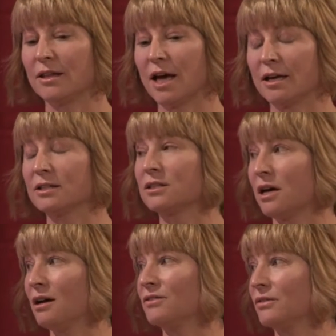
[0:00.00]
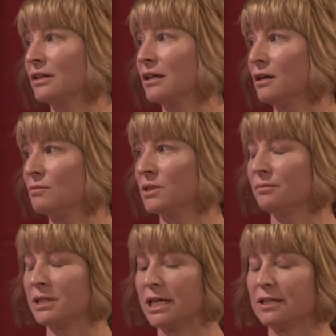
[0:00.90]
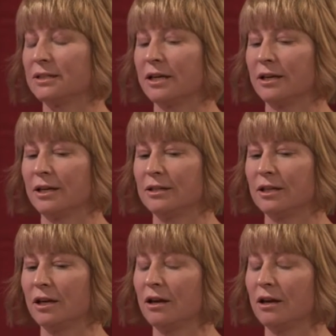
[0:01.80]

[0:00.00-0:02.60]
it's tough some days. And